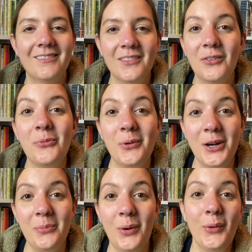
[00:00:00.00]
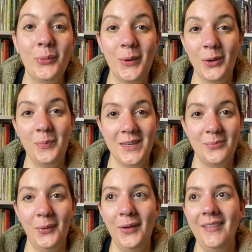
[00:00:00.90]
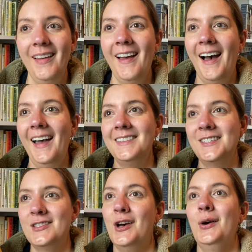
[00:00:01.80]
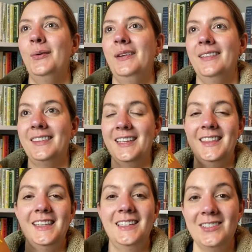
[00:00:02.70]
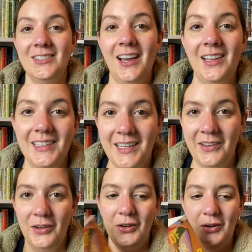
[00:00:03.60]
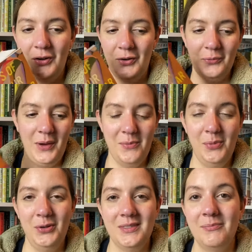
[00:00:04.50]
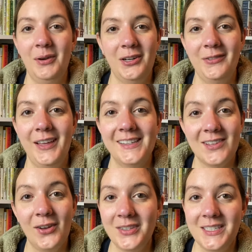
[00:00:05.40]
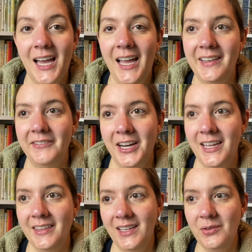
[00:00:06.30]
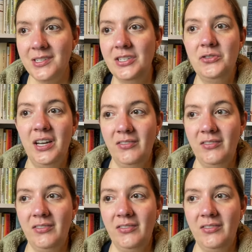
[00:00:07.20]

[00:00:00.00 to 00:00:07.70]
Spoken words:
we're both real people. And so, like, things are not like rainbows and butterflies all the time, right? Like, we do have